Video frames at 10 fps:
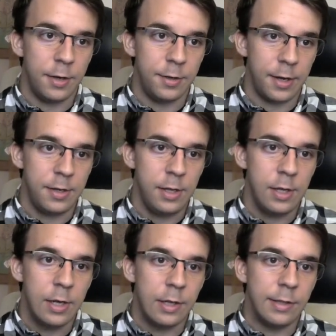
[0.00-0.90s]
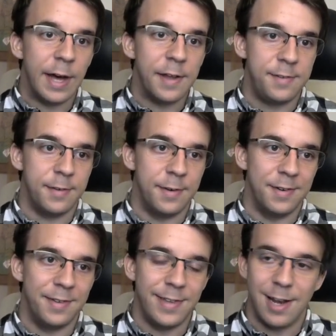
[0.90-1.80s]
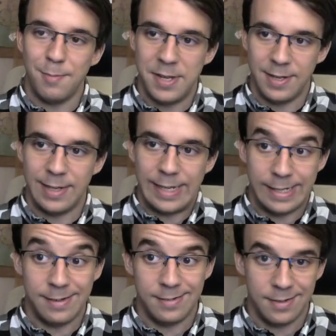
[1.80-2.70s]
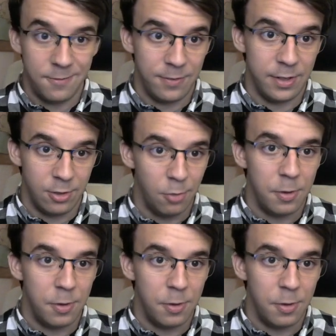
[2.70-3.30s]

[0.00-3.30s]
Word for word: the IDE does uh, tell me that this is an infinite loop,